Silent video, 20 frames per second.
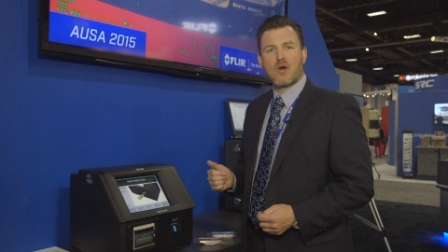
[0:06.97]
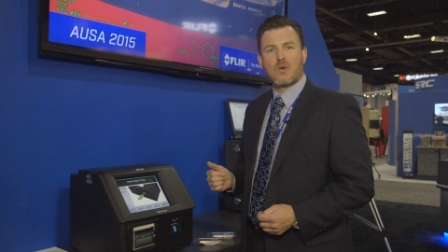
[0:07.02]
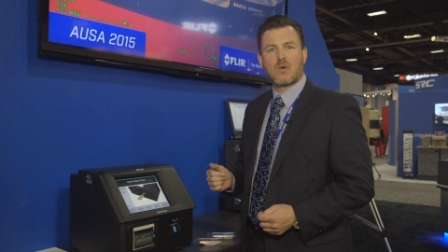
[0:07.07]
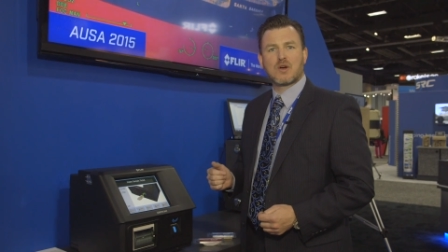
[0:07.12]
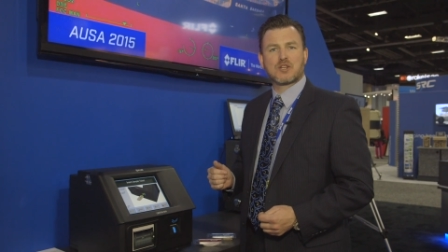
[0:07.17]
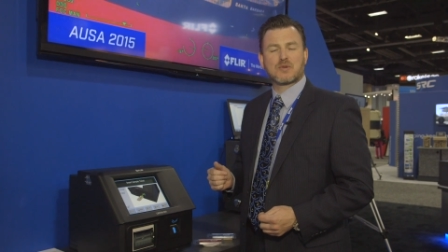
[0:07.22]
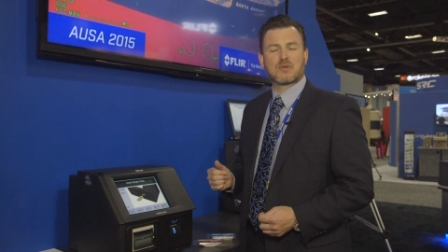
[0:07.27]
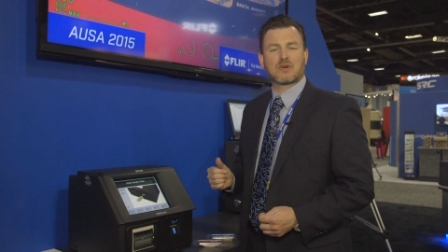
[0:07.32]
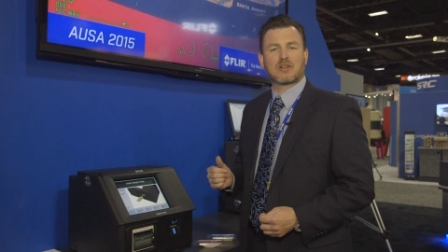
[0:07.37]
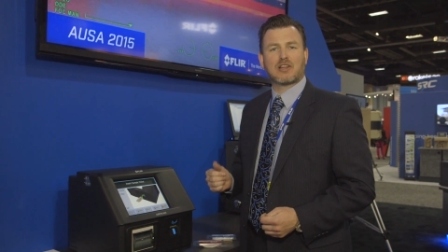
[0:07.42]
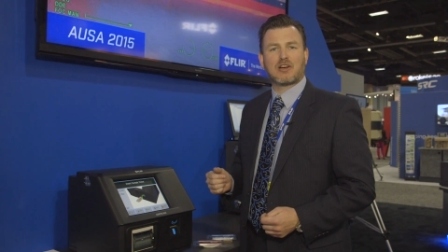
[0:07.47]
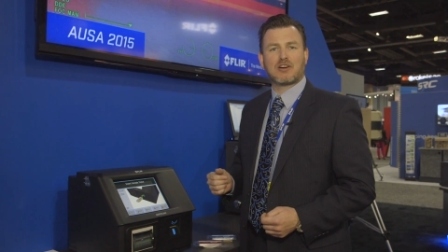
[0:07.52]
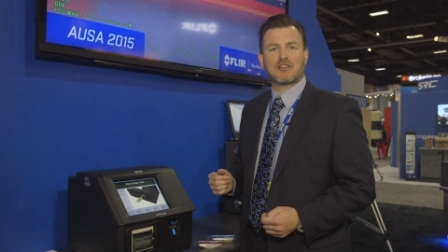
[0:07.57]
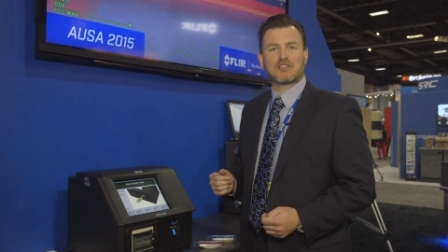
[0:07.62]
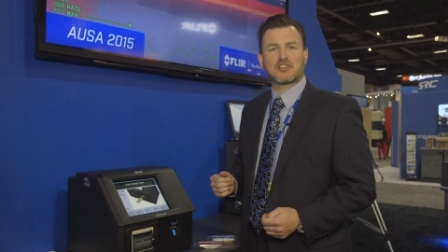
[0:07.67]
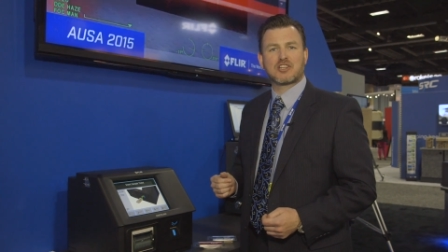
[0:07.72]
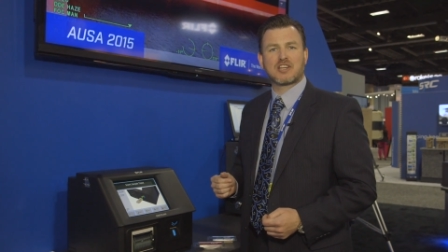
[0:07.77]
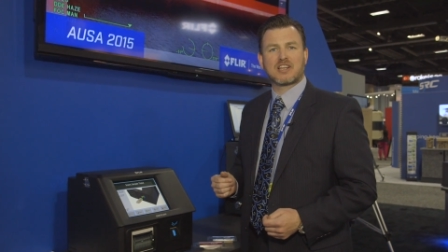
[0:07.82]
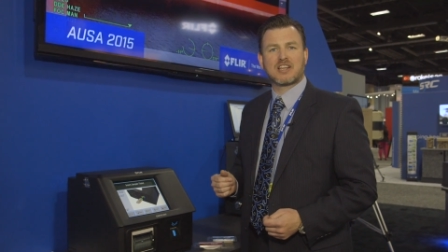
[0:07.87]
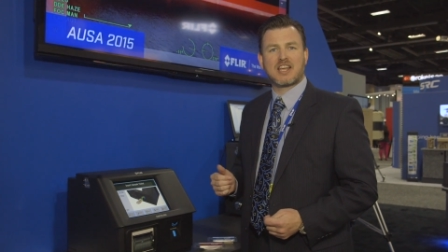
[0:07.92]
which we're
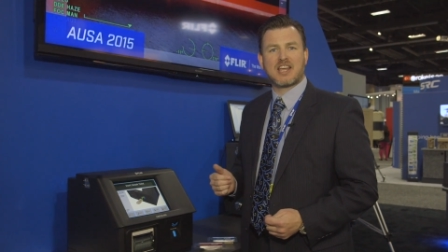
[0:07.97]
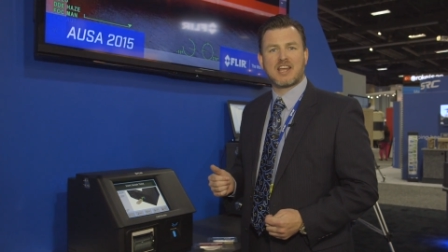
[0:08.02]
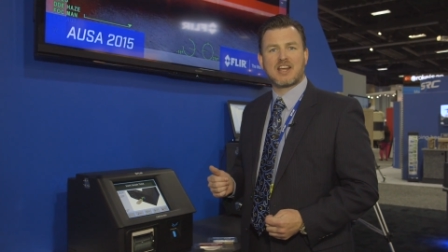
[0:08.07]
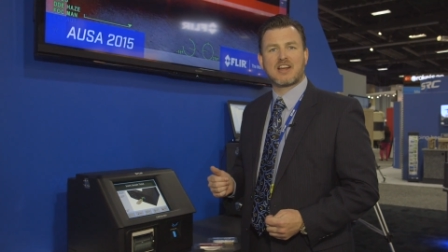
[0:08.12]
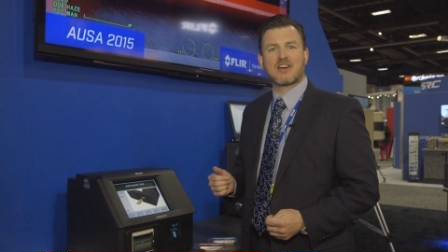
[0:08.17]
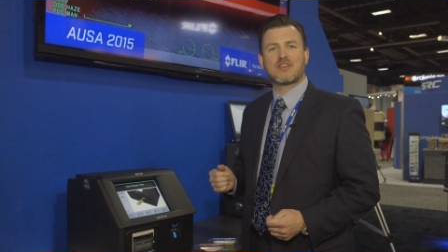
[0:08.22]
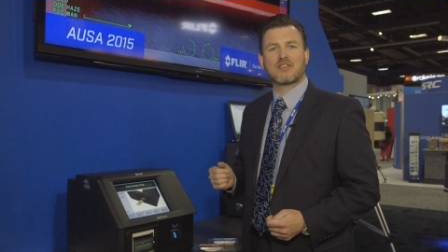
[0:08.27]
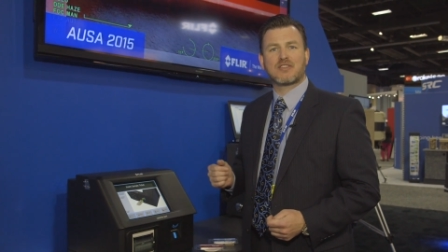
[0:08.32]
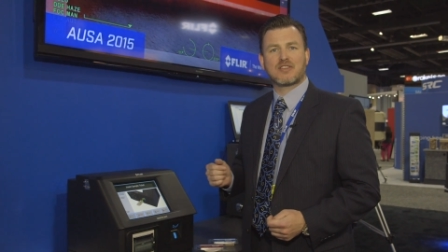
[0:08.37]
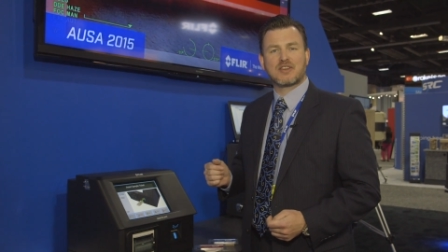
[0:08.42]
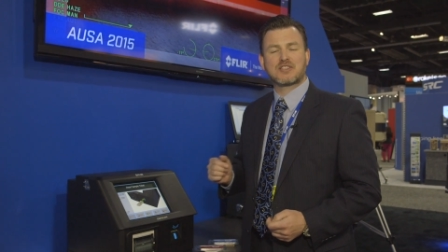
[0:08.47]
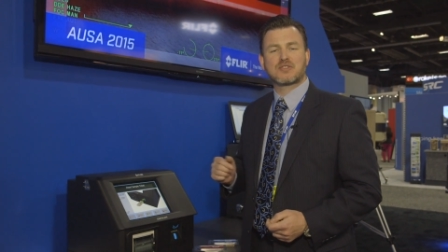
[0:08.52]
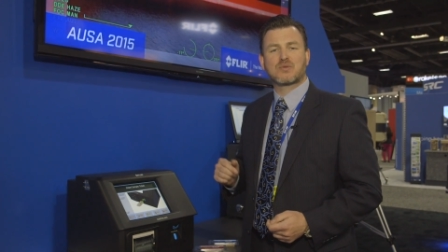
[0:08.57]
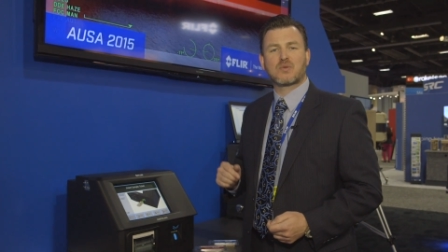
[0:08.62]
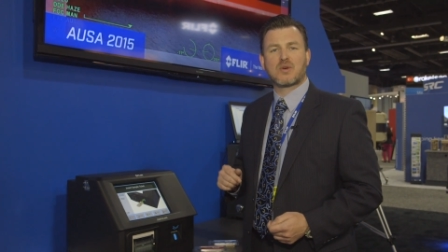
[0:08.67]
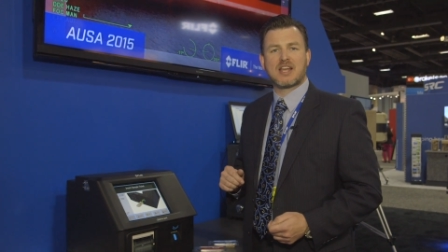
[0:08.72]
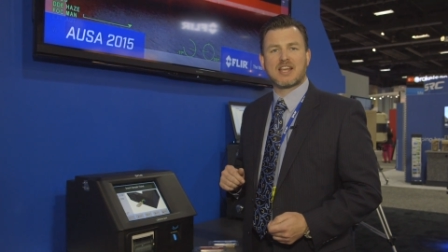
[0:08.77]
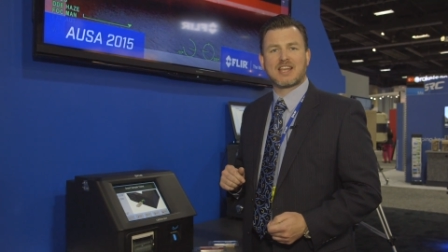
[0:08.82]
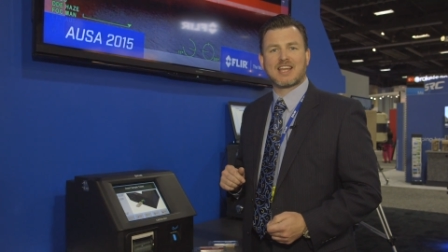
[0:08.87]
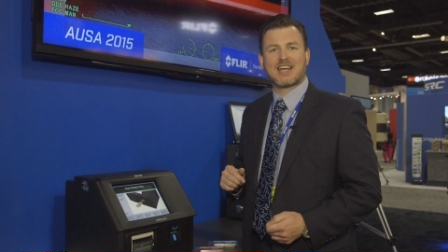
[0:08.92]
launching here this
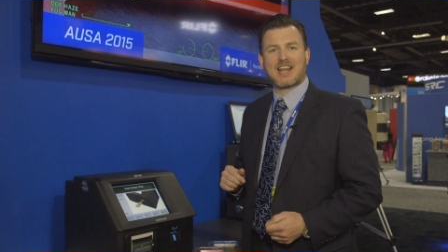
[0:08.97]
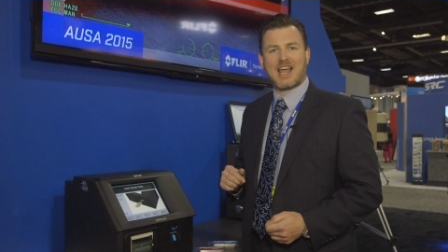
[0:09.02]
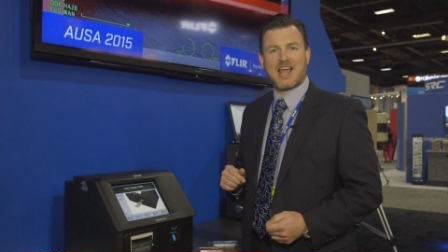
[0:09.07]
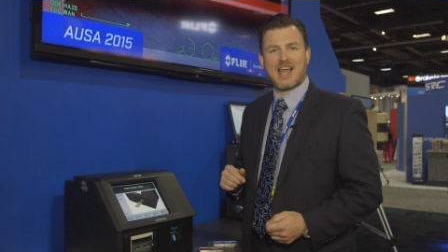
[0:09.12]
week at